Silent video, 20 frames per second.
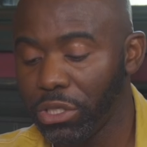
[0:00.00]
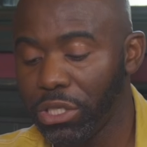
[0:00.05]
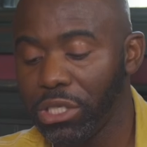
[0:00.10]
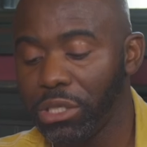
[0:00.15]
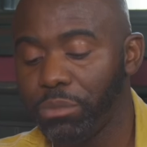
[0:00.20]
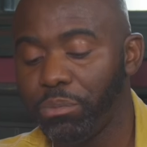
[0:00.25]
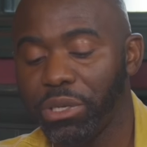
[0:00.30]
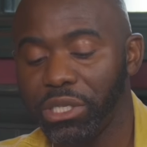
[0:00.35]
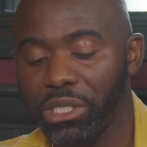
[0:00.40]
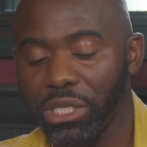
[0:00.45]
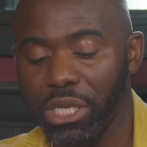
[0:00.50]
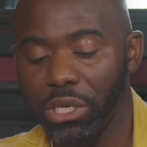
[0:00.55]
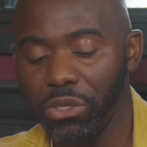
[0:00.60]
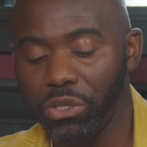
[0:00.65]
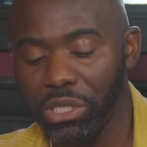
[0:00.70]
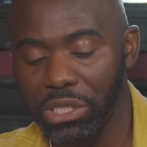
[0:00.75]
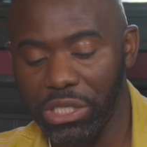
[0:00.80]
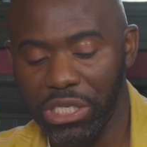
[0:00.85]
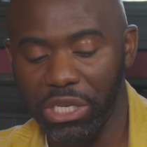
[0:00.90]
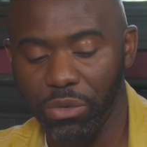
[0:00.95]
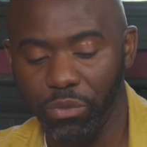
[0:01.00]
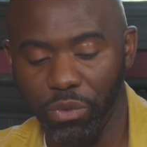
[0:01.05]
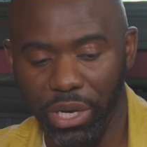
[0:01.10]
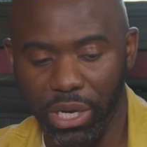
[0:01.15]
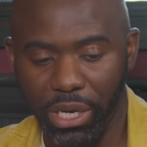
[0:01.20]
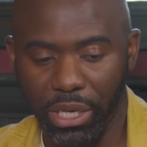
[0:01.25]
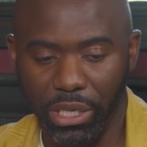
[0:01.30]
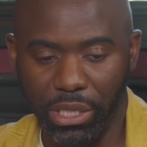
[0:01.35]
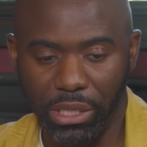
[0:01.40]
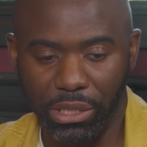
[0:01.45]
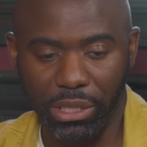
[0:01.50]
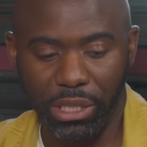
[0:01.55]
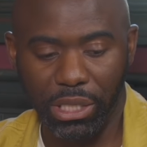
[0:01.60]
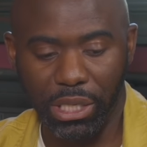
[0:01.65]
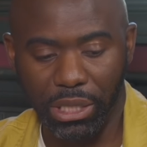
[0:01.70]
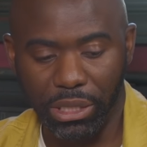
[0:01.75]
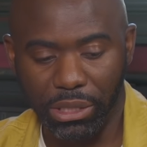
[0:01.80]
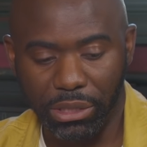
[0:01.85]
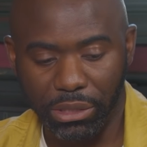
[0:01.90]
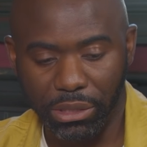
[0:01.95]
there's a picture that you see where like they're
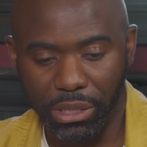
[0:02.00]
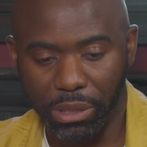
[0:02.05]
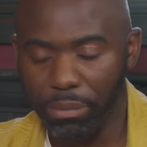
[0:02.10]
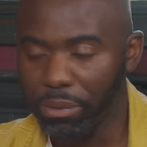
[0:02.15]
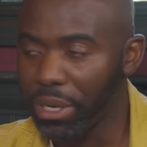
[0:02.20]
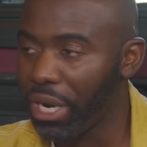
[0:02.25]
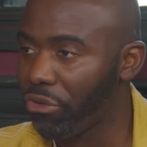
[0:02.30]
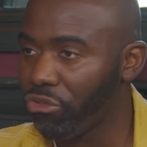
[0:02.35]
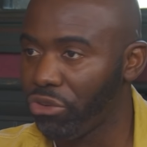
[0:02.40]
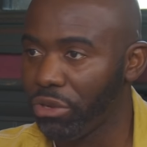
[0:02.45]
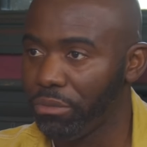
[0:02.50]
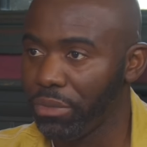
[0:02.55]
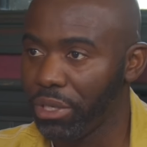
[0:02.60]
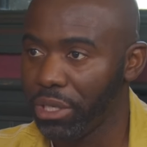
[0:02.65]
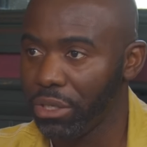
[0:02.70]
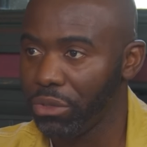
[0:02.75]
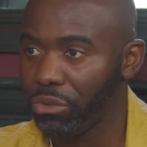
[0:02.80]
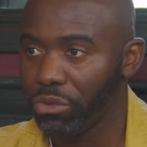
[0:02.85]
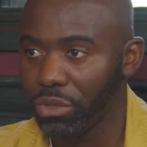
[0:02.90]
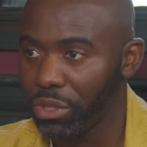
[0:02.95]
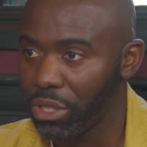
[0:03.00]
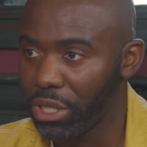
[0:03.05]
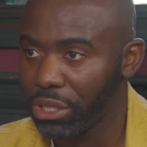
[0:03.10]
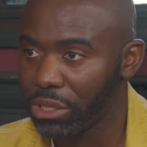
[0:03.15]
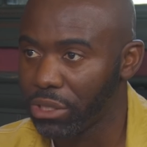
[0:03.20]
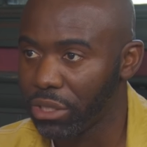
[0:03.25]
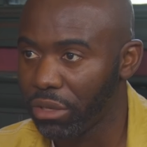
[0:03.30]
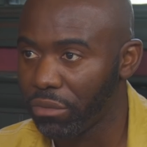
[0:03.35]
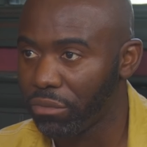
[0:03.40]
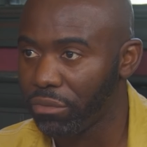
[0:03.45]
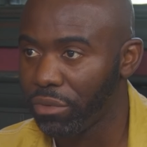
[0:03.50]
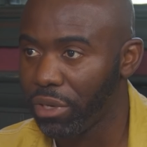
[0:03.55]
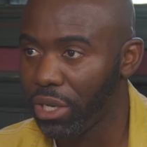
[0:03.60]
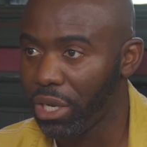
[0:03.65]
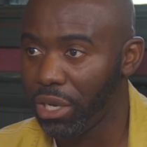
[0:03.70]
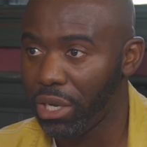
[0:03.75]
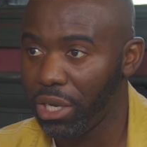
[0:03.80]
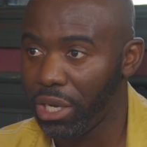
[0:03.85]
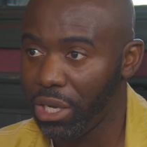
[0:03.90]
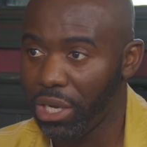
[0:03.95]
like, they carry me, all of that stuff.
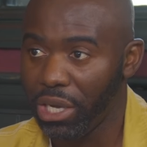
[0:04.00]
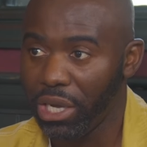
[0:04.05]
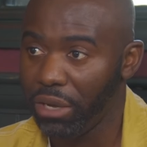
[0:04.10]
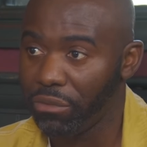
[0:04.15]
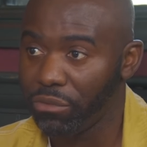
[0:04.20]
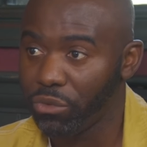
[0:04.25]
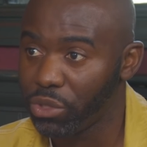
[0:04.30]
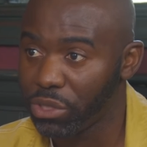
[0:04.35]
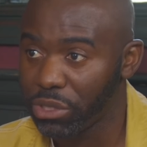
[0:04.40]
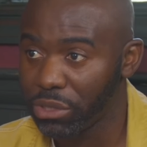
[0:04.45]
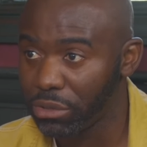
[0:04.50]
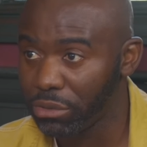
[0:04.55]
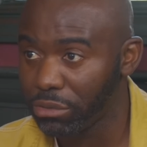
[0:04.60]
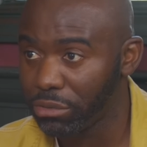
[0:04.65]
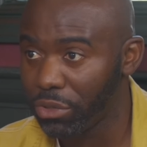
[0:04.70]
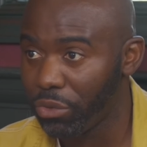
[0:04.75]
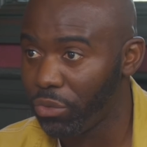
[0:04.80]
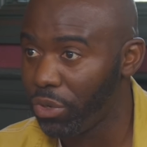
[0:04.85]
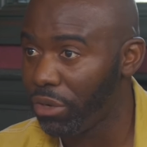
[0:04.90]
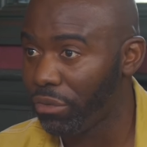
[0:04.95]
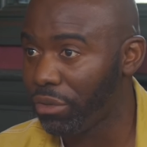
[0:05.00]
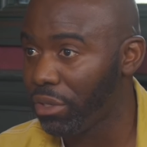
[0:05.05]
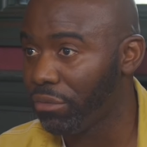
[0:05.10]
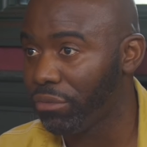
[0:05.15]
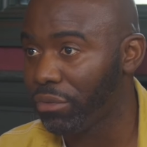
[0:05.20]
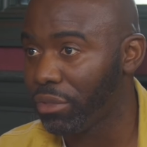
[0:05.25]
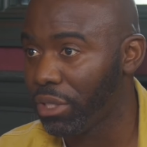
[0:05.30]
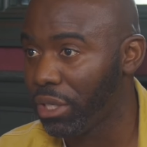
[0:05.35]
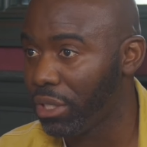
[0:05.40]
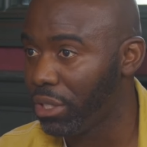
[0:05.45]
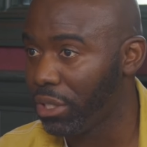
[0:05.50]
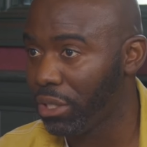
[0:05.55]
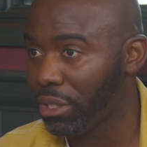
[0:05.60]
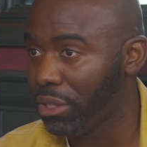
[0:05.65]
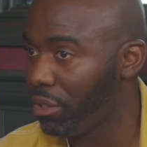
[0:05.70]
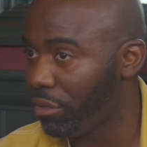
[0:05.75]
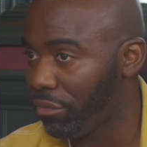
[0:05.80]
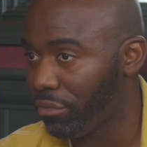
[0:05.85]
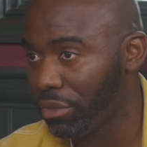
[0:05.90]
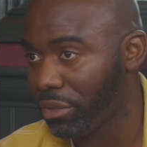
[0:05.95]
I, I wasn't aware of nothing like that,
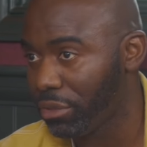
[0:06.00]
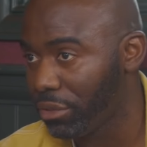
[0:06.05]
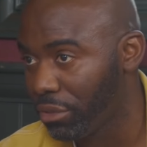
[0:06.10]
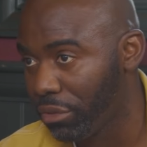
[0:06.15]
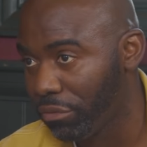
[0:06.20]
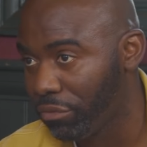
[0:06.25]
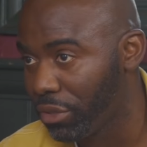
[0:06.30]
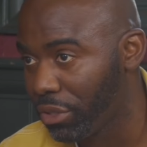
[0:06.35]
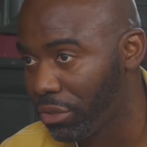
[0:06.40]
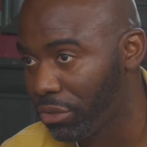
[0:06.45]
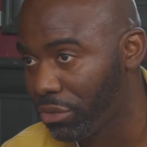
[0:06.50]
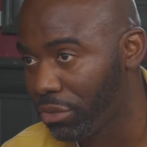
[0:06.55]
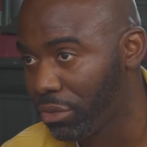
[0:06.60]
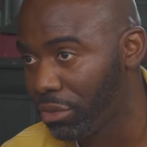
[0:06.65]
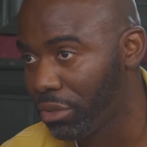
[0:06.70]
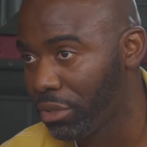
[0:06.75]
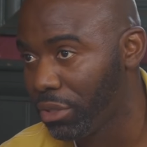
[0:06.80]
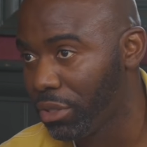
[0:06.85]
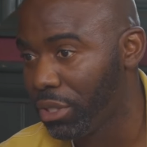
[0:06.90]
nothing yeah. nothing at all.